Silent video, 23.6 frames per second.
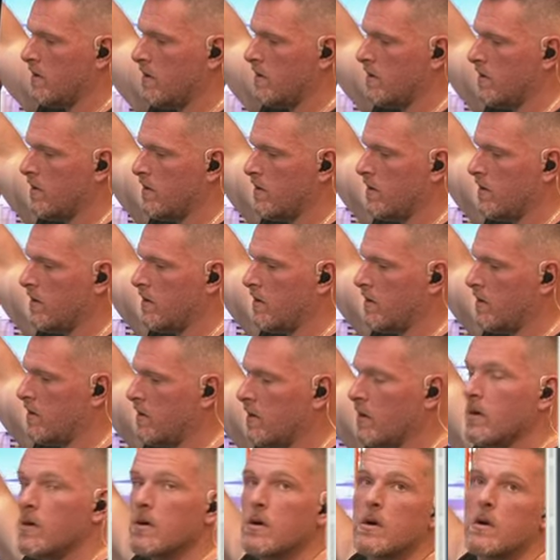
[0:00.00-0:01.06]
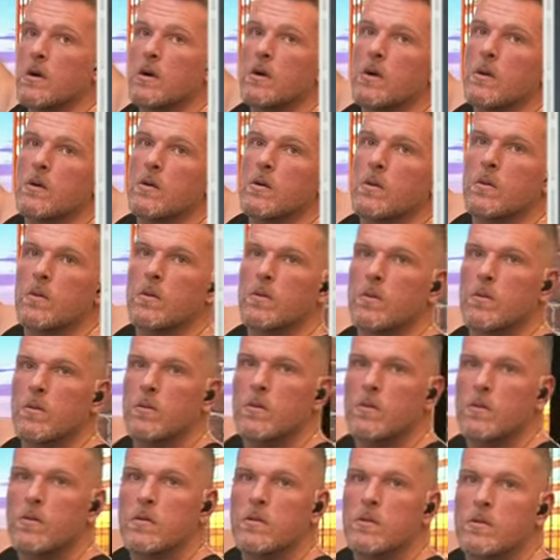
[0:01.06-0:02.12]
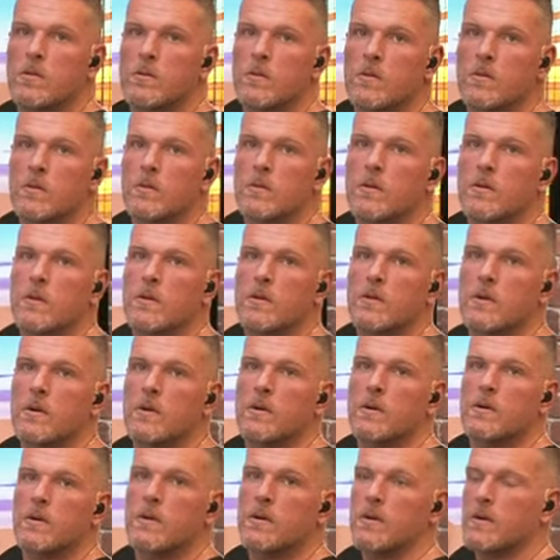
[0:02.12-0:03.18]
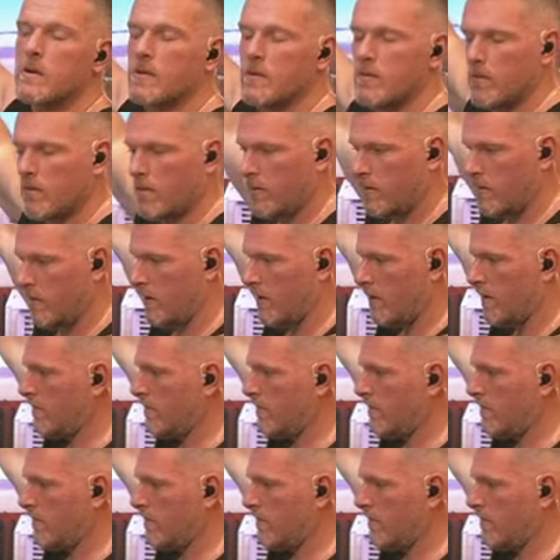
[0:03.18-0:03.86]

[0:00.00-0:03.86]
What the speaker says: (silent)